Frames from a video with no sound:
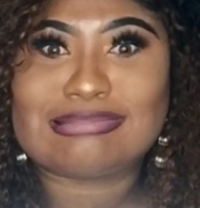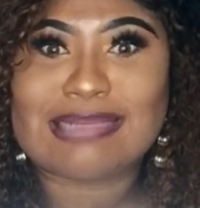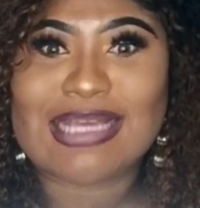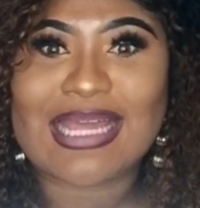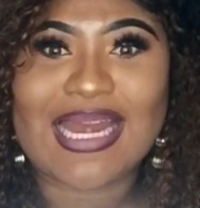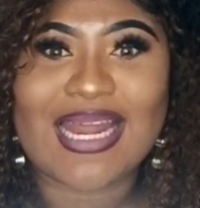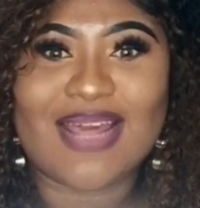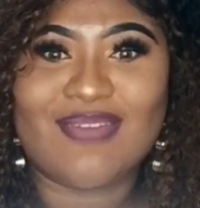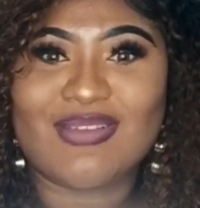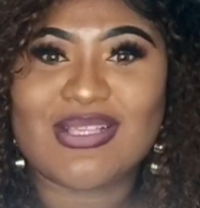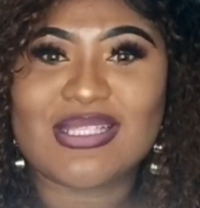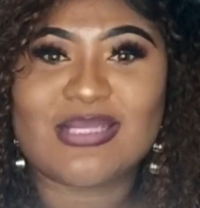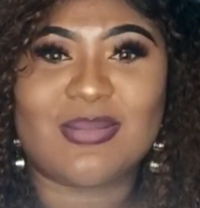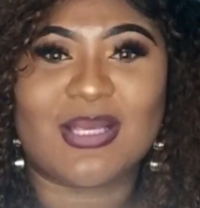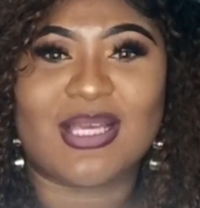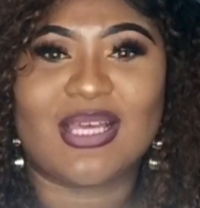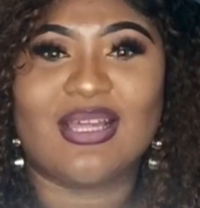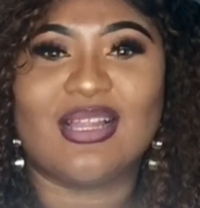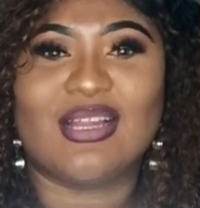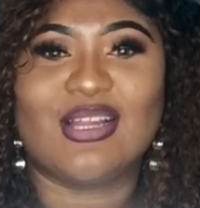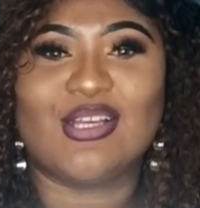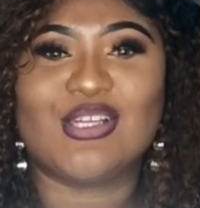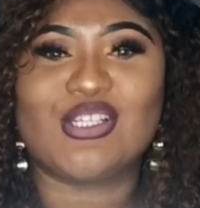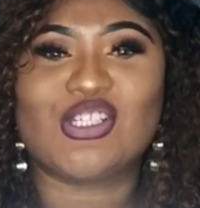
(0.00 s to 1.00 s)
can I even speak
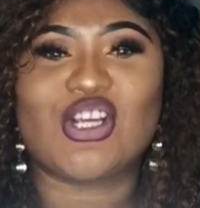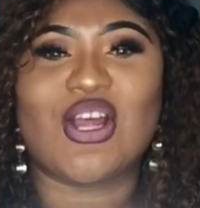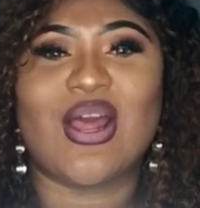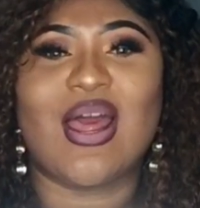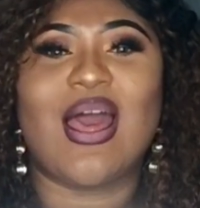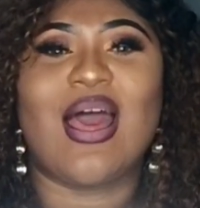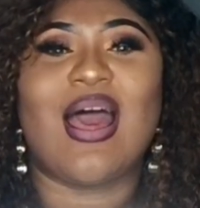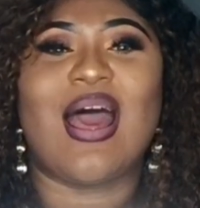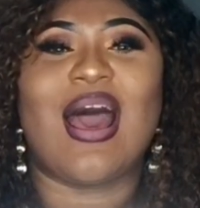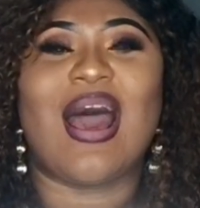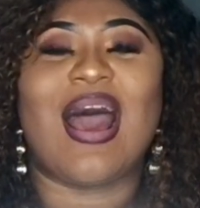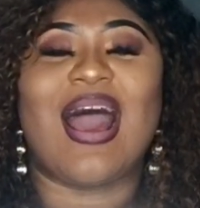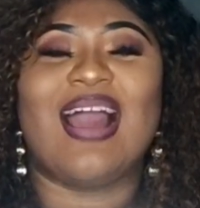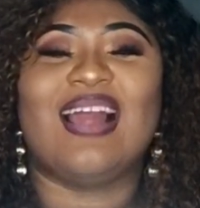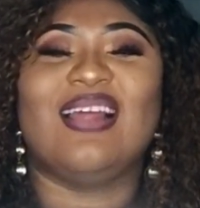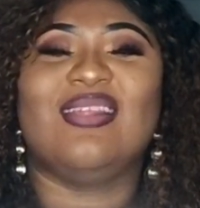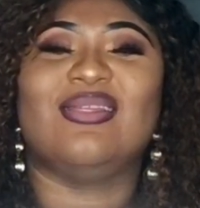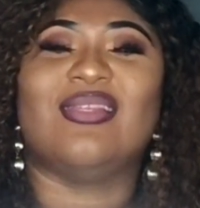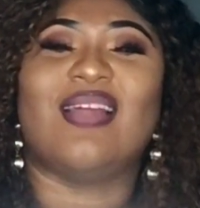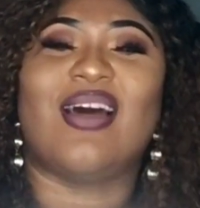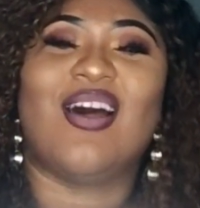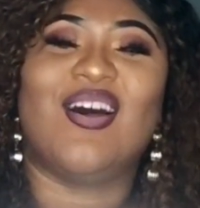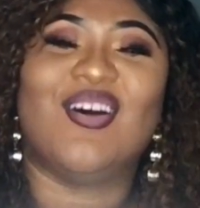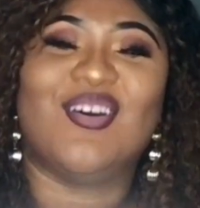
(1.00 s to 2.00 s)
English? I
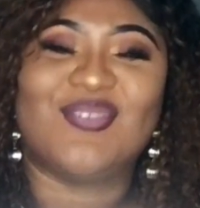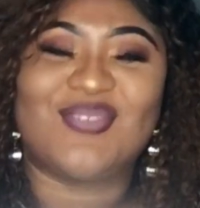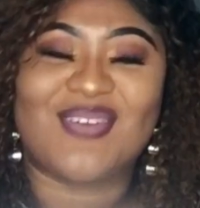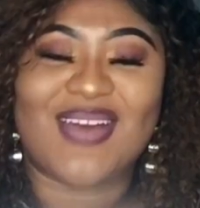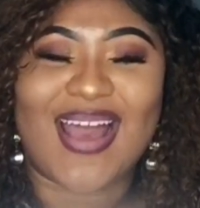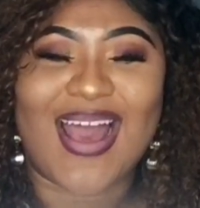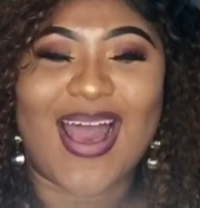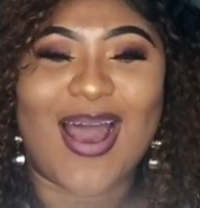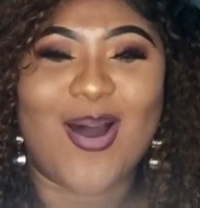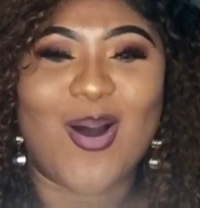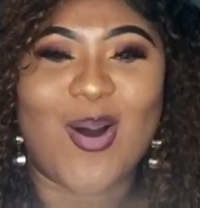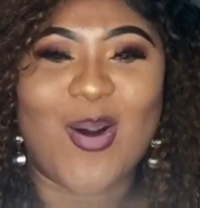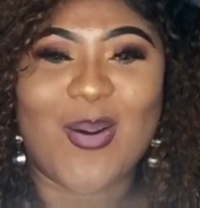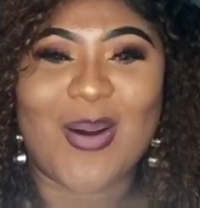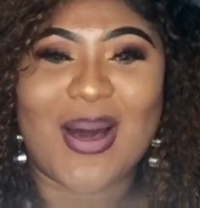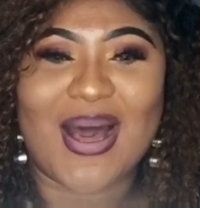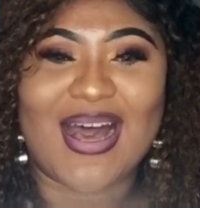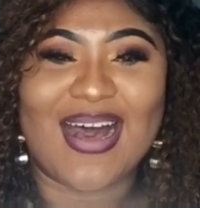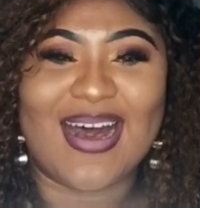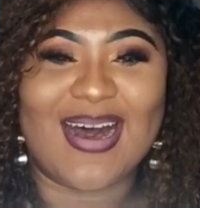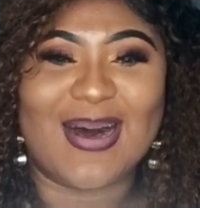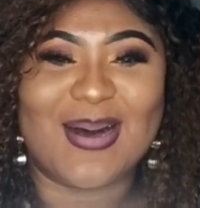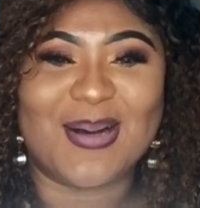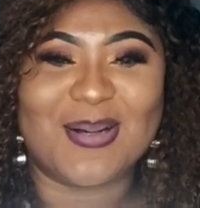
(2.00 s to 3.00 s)
love how